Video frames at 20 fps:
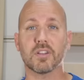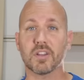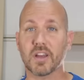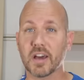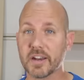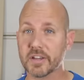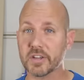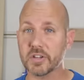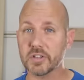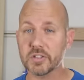a
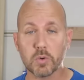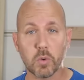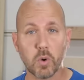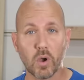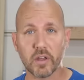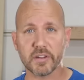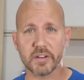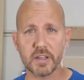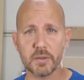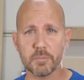lot of good
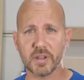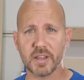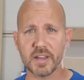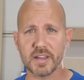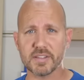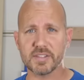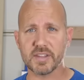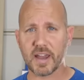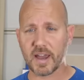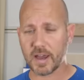quality
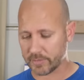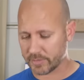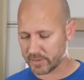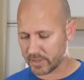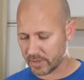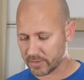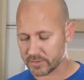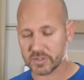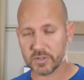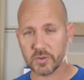blades out
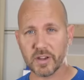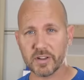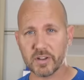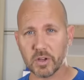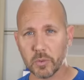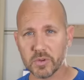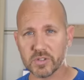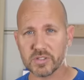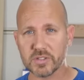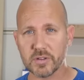there, so I
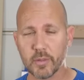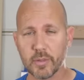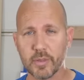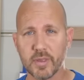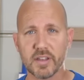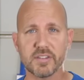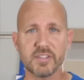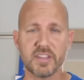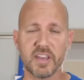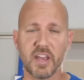don't want you to
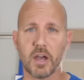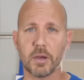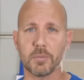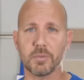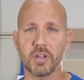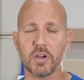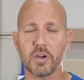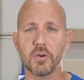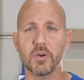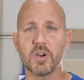think
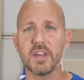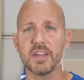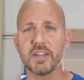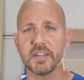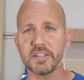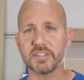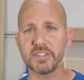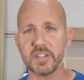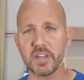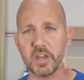Diablo
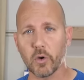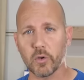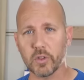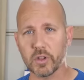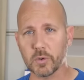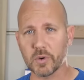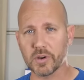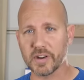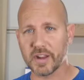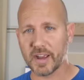is the
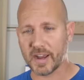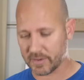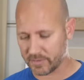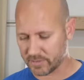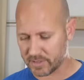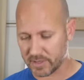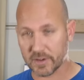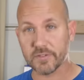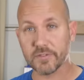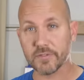only one
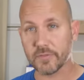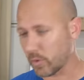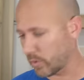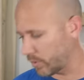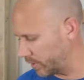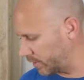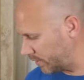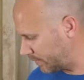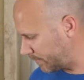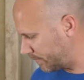out there
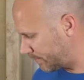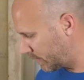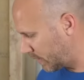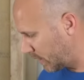for you.